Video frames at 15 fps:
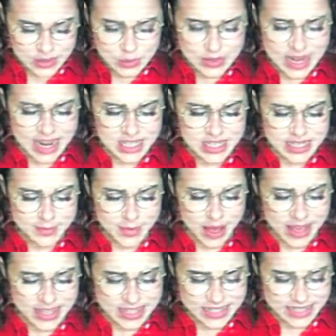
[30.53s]
not actually
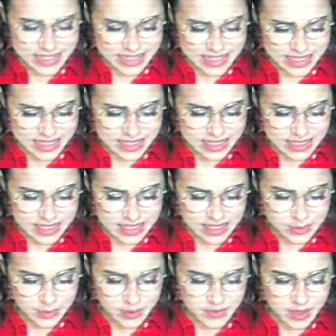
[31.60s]
mine.
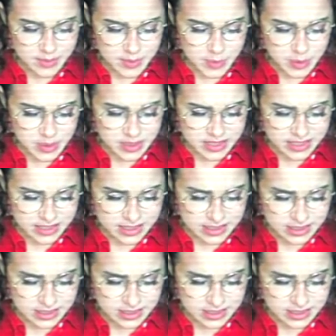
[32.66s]
It's one of James Potter's.